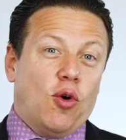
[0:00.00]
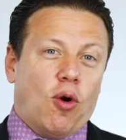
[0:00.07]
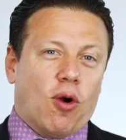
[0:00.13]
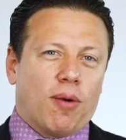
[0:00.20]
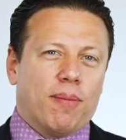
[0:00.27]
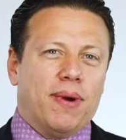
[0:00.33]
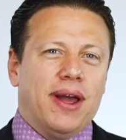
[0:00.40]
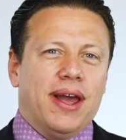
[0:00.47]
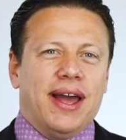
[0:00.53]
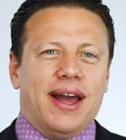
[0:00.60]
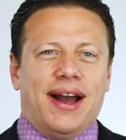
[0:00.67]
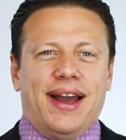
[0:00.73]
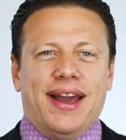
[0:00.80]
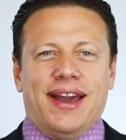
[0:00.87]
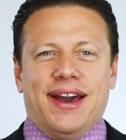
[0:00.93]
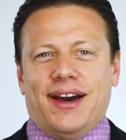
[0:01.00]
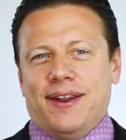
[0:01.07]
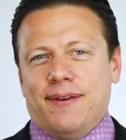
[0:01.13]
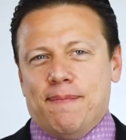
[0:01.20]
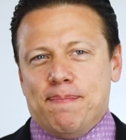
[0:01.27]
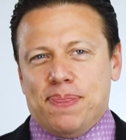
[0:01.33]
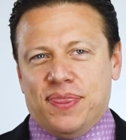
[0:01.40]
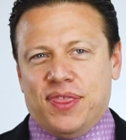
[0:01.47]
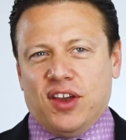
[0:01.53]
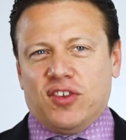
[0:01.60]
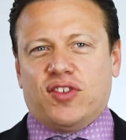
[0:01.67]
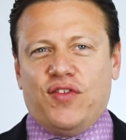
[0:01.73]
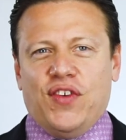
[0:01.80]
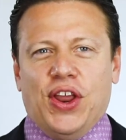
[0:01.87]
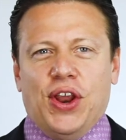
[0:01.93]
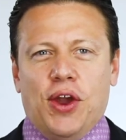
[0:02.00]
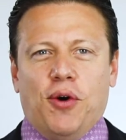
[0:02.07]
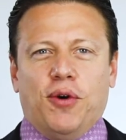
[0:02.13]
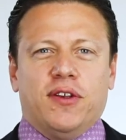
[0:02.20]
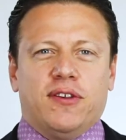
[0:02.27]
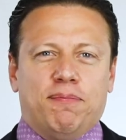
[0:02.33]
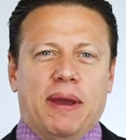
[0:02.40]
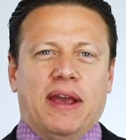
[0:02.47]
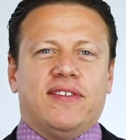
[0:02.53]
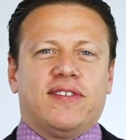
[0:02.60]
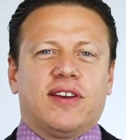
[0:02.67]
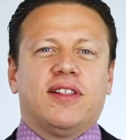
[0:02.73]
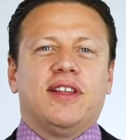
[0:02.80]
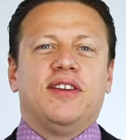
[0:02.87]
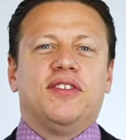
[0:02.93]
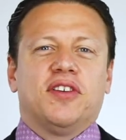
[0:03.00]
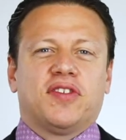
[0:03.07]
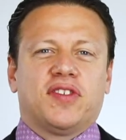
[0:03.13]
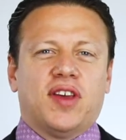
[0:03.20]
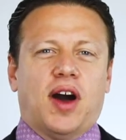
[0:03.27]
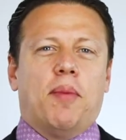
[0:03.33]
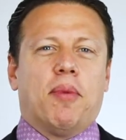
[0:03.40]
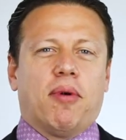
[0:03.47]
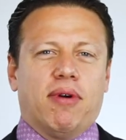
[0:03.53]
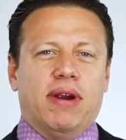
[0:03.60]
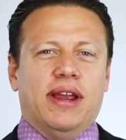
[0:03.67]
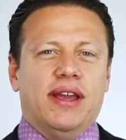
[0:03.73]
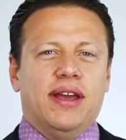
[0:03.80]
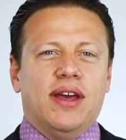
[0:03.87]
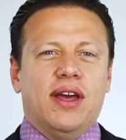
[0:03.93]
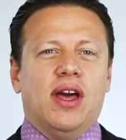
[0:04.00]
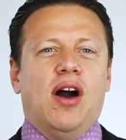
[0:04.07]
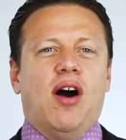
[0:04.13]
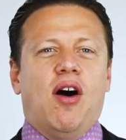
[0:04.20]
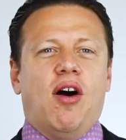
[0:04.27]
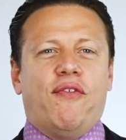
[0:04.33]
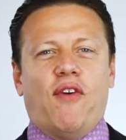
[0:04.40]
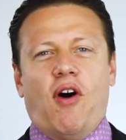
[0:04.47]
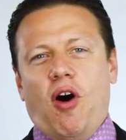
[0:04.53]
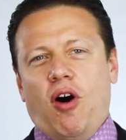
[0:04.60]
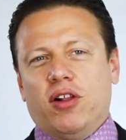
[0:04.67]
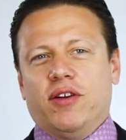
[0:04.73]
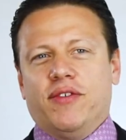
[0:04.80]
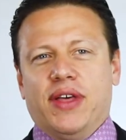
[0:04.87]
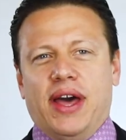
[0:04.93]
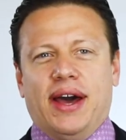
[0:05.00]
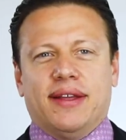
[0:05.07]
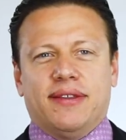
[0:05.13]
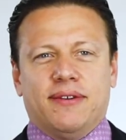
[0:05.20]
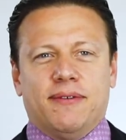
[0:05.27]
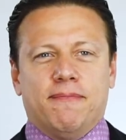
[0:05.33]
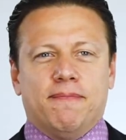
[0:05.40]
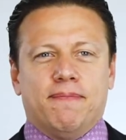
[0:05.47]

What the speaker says: norm. And this video is basically the summary of all of that.